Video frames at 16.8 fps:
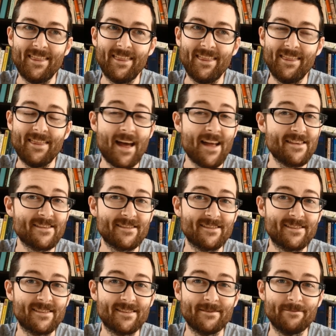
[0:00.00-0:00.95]

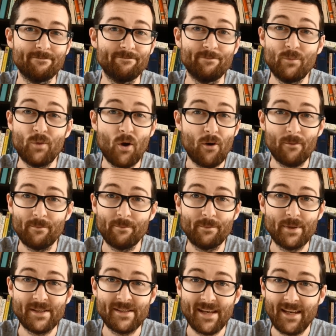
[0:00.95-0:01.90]
that's not
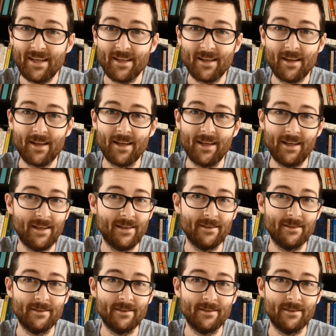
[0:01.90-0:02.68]
particularly